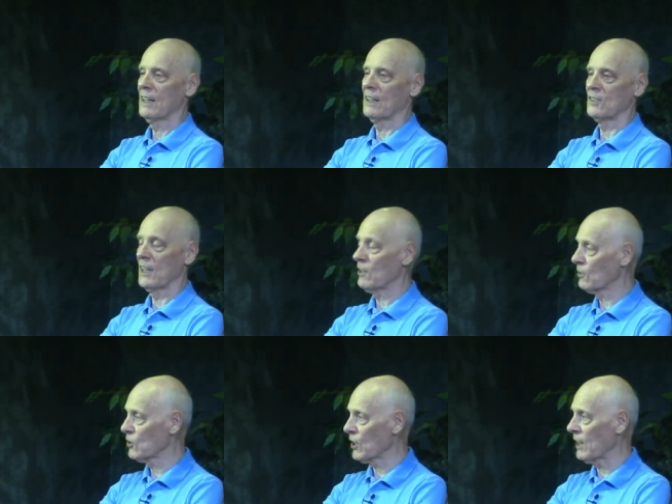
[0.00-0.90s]
As they
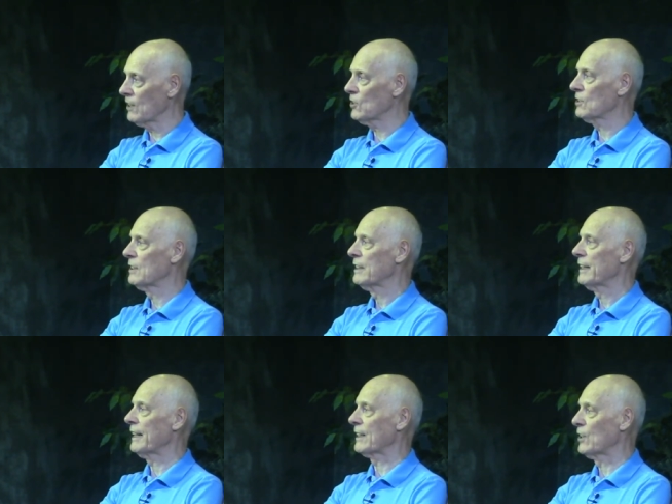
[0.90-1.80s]
don't change,
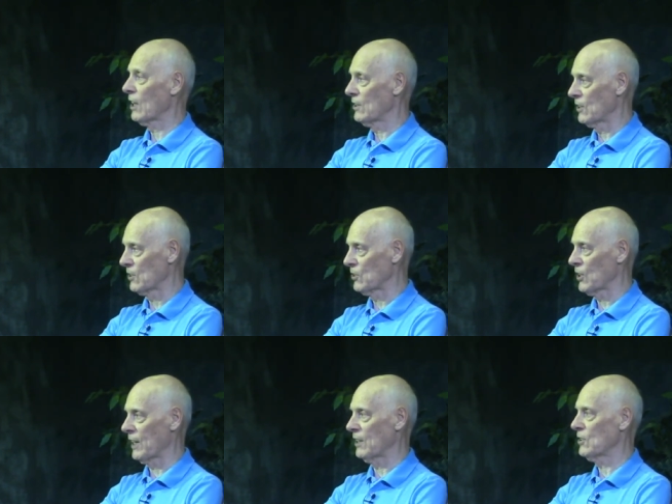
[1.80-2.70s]
uh, God doesn't
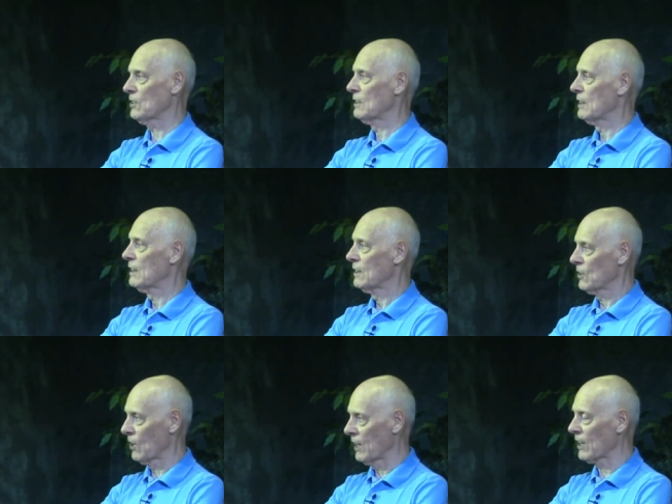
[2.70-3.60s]
change.
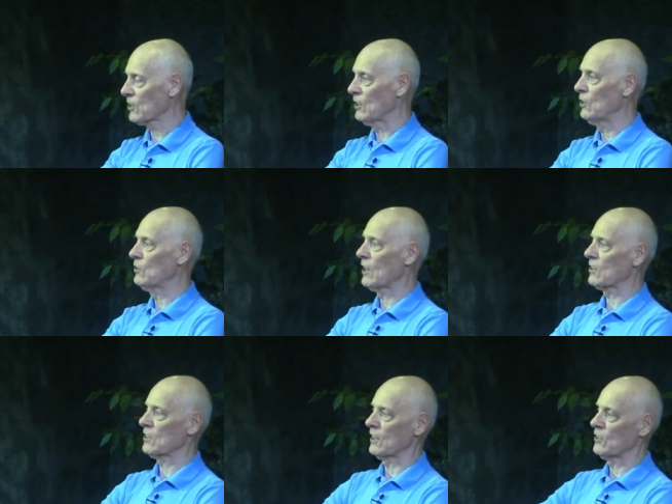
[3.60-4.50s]
God actually used that
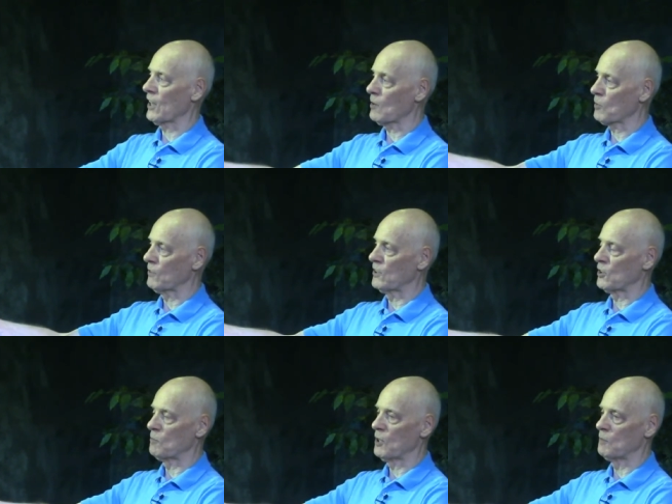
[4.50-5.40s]
as an example of
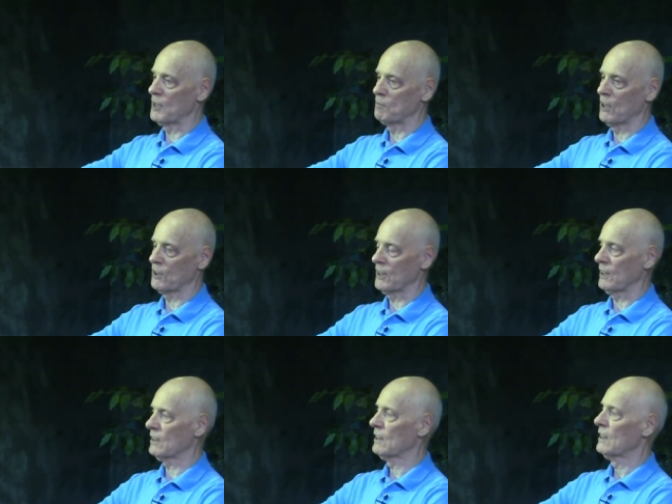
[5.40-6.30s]
his
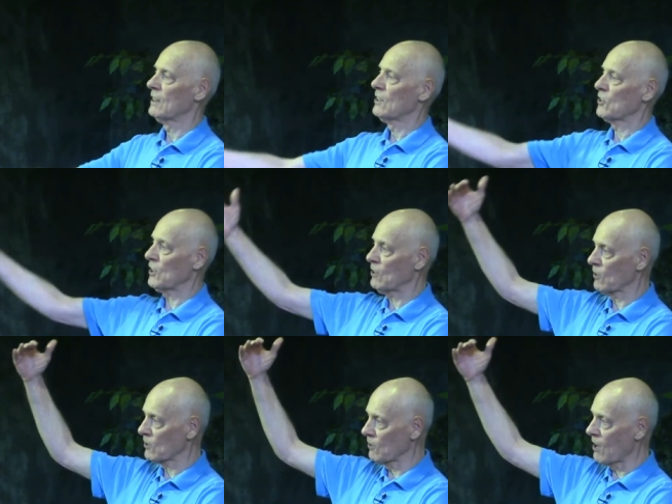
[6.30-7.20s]
immutability see
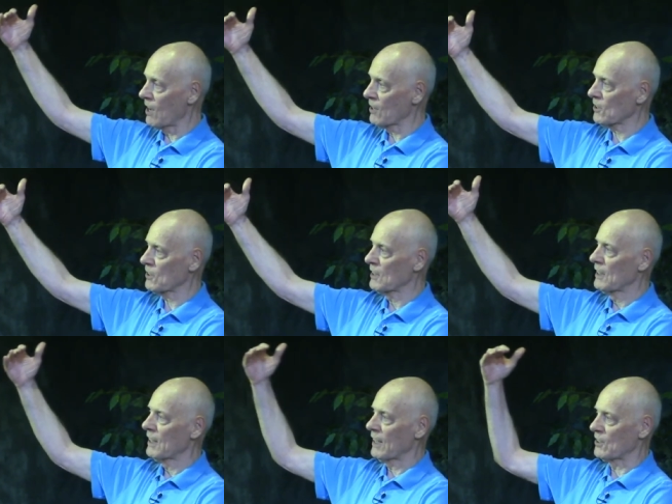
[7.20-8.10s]
those laws
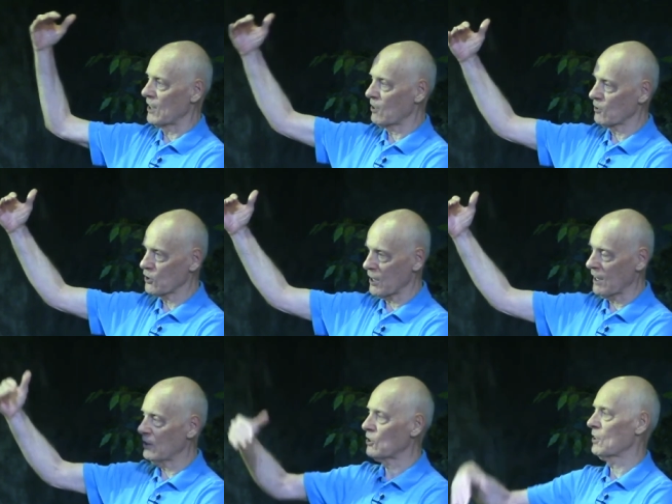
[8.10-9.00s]
as they don't
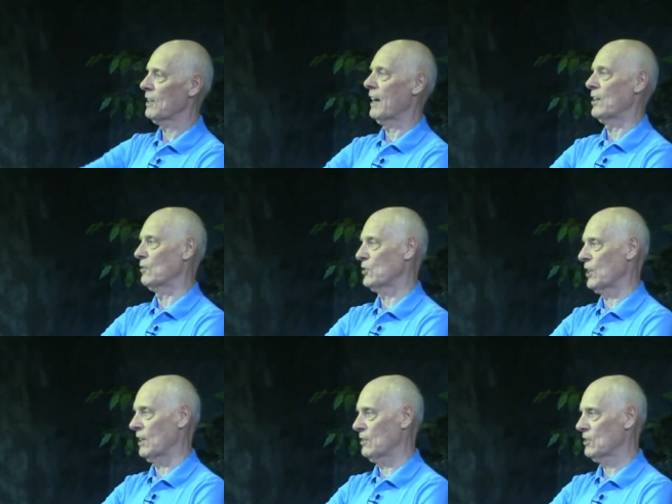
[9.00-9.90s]
change, I don't
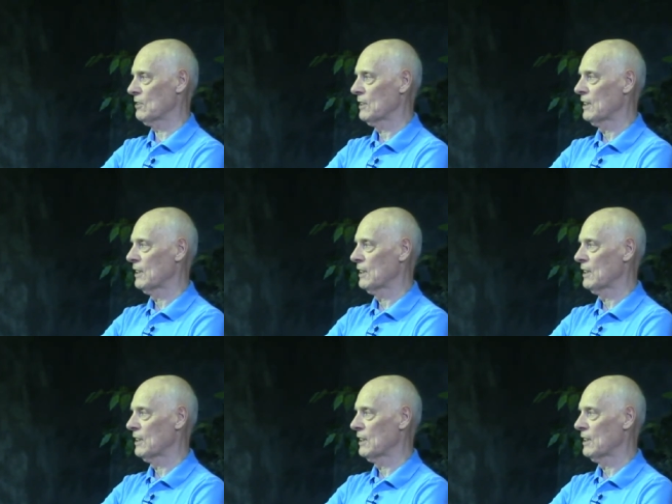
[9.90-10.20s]
change.